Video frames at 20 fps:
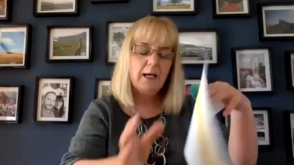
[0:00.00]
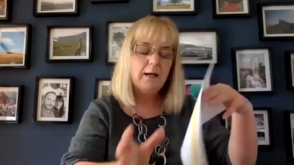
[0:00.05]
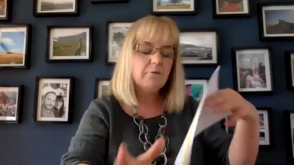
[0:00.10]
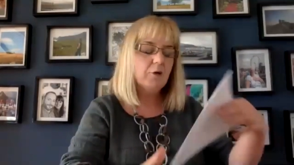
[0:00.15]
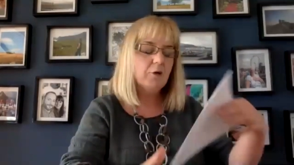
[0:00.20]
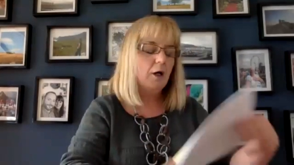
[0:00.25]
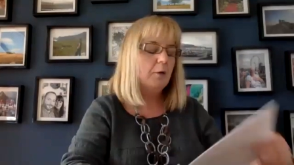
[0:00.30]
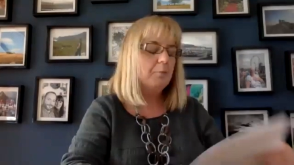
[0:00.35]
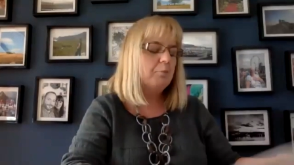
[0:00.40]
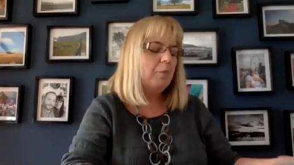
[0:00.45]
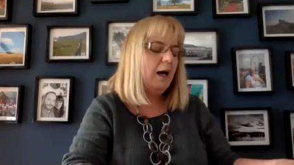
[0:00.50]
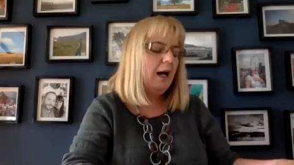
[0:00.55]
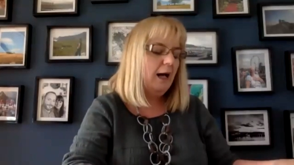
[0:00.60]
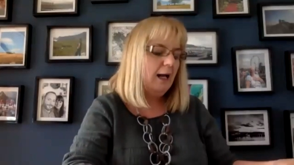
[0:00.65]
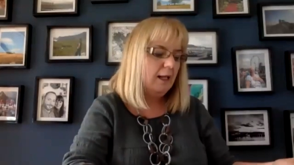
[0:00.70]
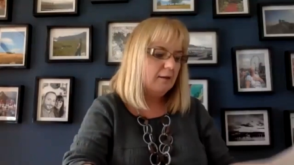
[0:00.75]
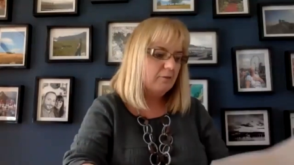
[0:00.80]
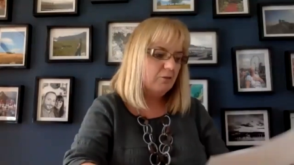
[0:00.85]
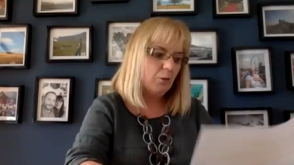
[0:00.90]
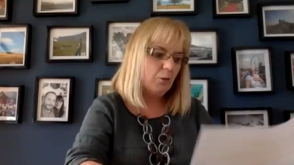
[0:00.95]
have got a
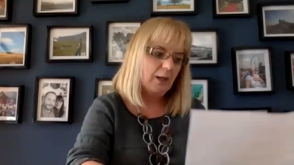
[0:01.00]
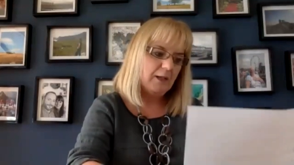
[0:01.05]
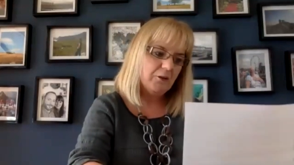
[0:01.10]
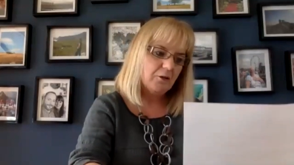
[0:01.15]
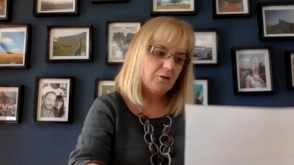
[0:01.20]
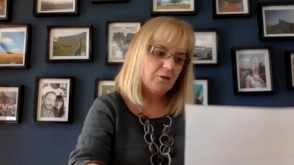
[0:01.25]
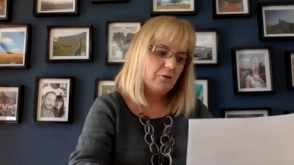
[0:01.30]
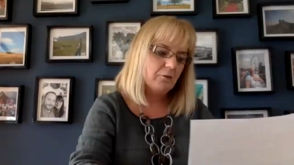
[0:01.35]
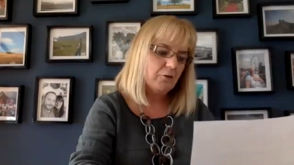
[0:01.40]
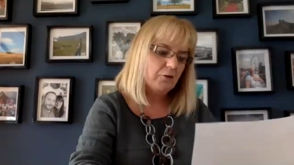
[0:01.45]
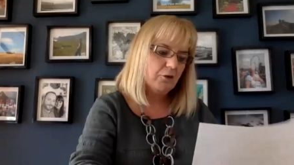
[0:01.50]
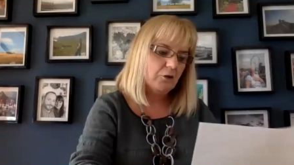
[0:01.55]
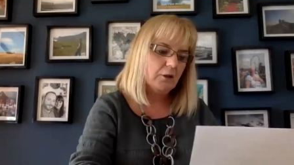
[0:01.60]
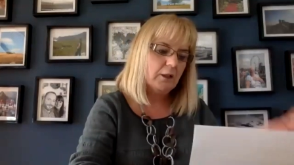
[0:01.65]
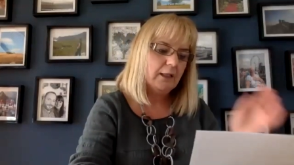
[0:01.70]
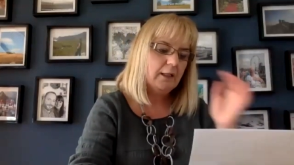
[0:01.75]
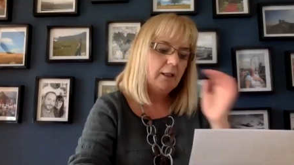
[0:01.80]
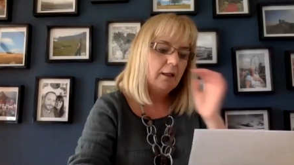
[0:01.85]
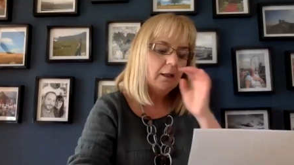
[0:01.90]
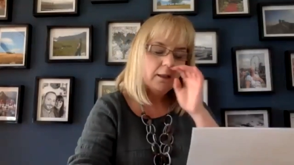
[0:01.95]
pile of questions for
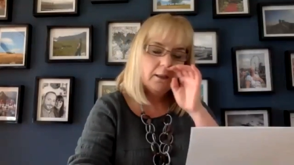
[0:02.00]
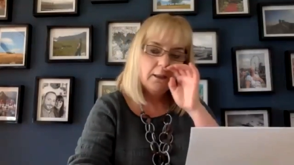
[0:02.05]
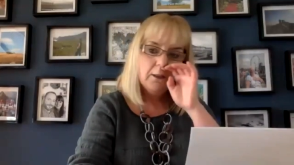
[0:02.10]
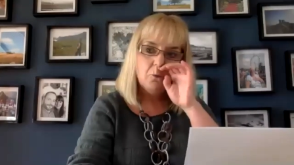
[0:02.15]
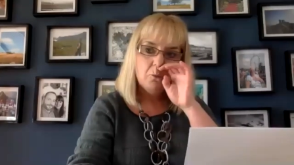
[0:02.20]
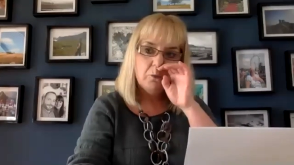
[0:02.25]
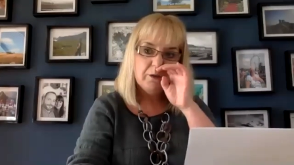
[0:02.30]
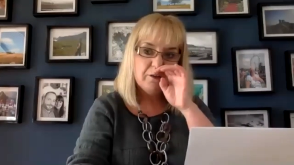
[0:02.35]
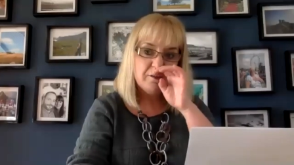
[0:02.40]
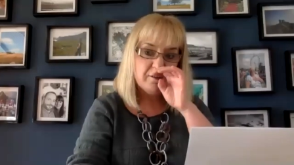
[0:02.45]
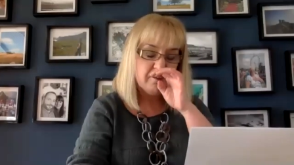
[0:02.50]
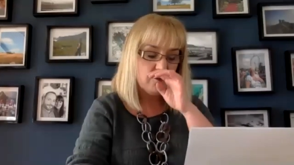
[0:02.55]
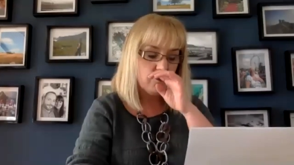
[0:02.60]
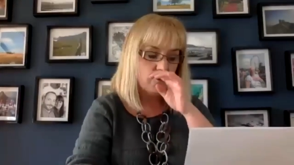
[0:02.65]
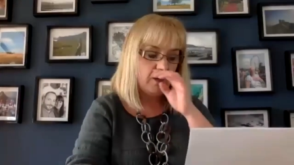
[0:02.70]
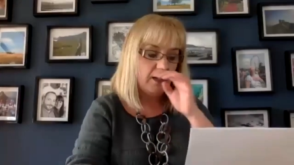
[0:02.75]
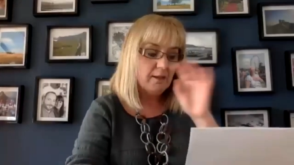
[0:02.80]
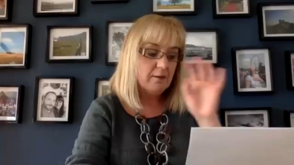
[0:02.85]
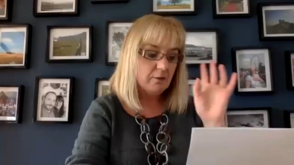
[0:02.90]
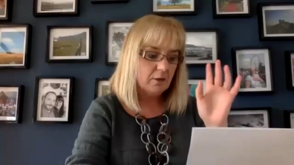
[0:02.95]
Julie, which is
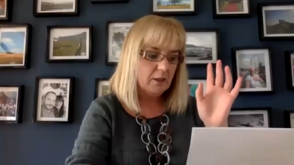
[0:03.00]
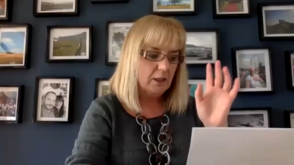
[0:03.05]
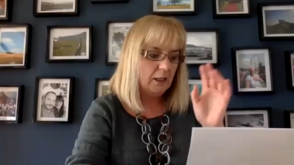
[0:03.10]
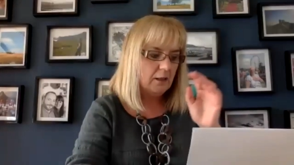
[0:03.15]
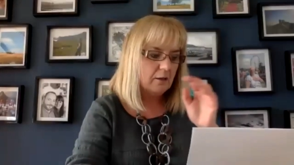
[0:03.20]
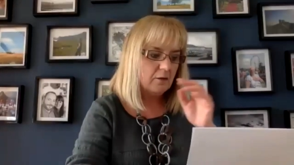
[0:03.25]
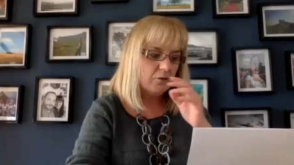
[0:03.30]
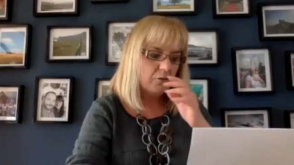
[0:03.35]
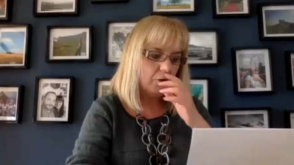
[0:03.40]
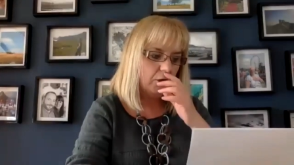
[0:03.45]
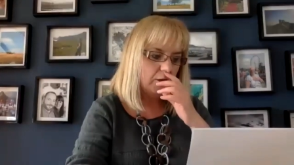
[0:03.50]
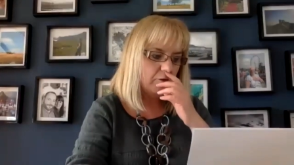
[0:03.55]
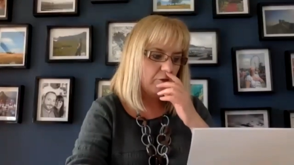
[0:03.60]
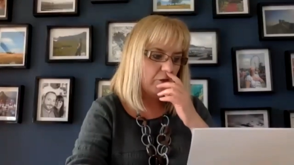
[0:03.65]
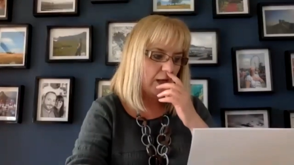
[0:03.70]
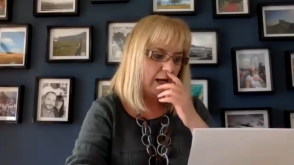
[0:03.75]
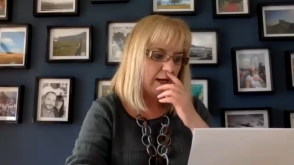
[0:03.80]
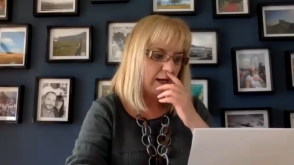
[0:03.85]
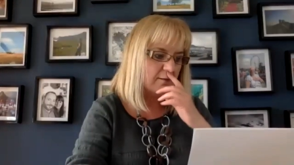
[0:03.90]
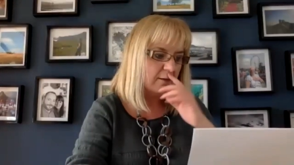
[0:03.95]
great. So thanks for all of
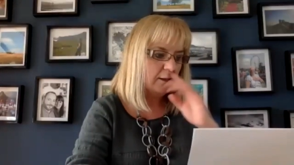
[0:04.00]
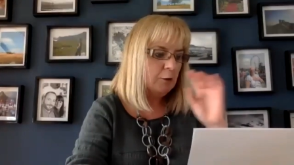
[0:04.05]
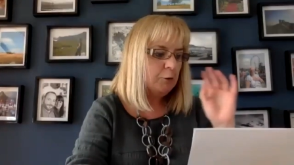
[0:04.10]
that.